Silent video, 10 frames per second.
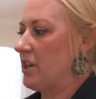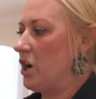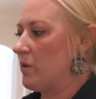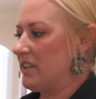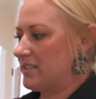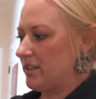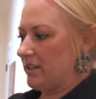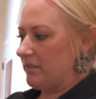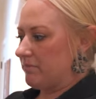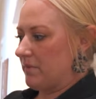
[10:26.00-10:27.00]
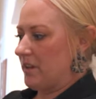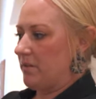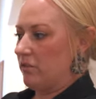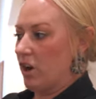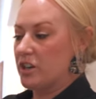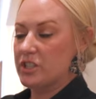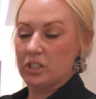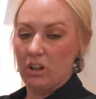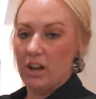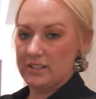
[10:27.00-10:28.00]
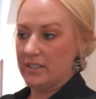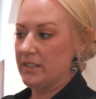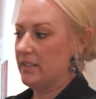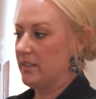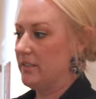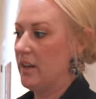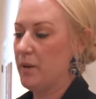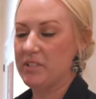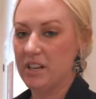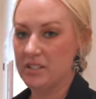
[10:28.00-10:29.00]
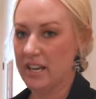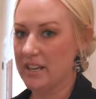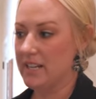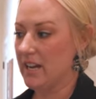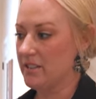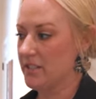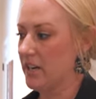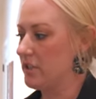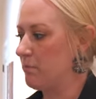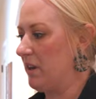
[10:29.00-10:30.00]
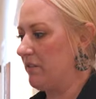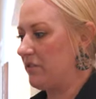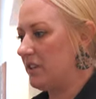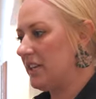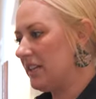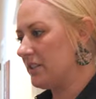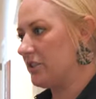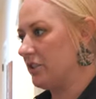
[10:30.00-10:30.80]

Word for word: So it's a, a large closet upstairs and downstairs, but if you needed